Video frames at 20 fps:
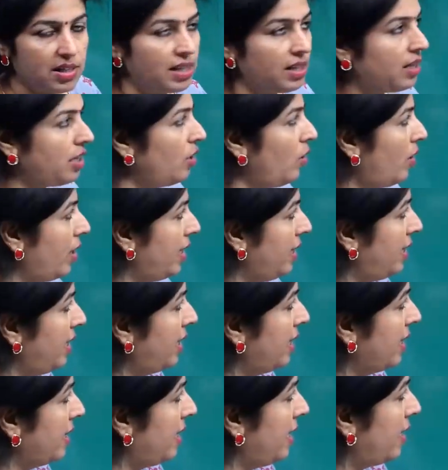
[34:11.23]
anything or anything
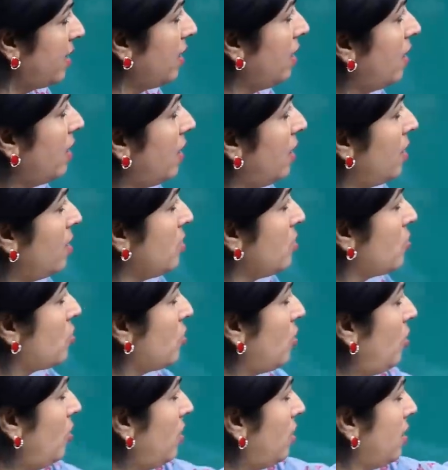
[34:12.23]
like that.
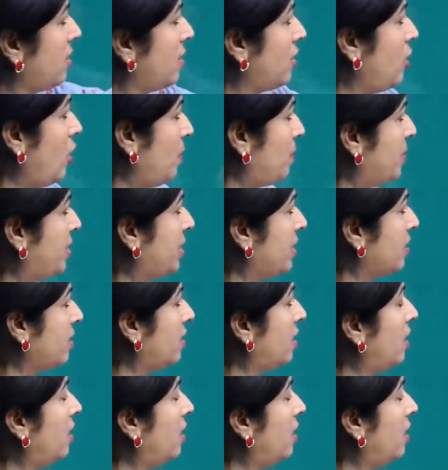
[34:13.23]
So this is the option.